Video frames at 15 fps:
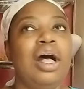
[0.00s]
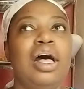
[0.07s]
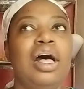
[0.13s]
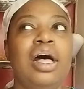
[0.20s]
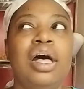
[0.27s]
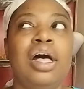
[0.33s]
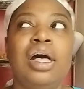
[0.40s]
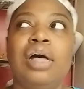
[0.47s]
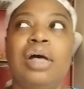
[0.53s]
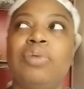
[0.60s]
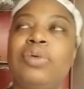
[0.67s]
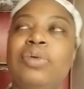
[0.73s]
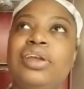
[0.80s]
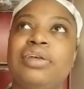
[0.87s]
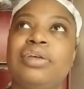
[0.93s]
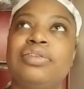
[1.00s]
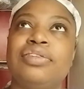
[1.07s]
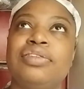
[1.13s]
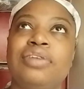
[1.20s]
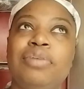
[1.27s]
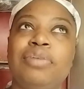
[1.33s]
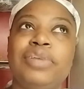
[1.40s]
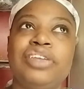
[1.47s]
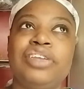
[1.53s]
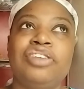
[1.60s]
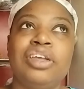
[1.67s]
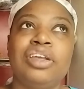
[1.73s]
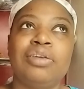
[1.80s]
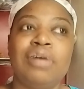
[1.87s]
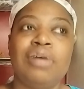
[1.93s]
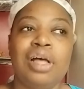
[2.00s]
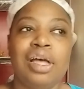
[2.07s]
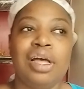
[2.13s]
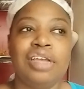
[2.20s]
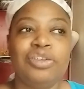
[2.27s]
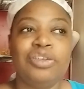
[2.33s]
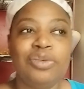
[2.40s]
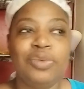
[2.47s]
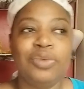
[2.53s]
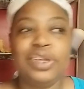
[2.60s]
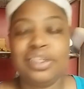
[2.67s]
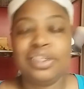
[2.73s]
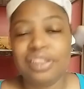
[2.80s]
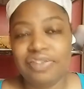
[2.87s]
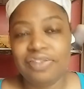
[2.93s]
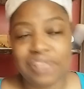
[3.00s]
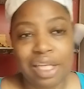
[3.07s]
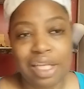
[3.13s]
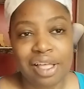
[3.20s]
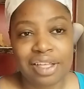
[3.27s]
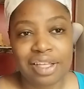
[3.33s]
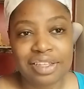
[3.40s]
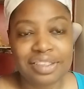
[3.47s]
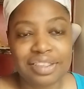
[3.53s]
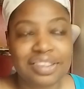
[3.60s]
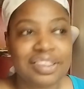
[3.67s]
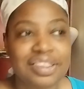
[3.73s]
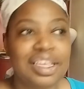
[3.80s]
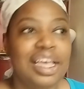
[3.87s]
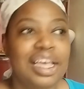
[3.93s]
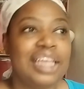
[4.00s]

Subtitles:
What else is on my channel? I do weekly vlogs.